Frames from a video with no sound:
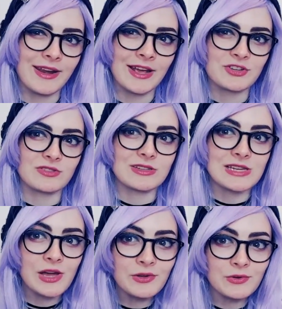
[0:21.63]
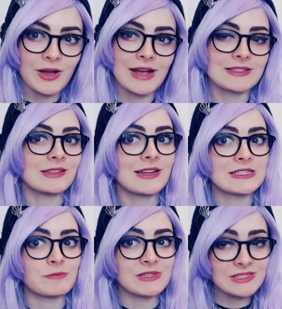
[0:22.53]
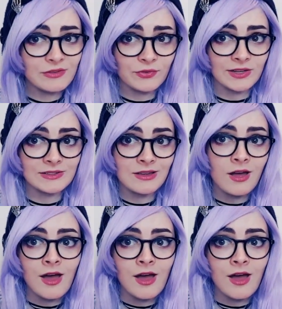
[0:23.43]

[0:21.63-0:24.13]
and actually tell you guys a lot of specifics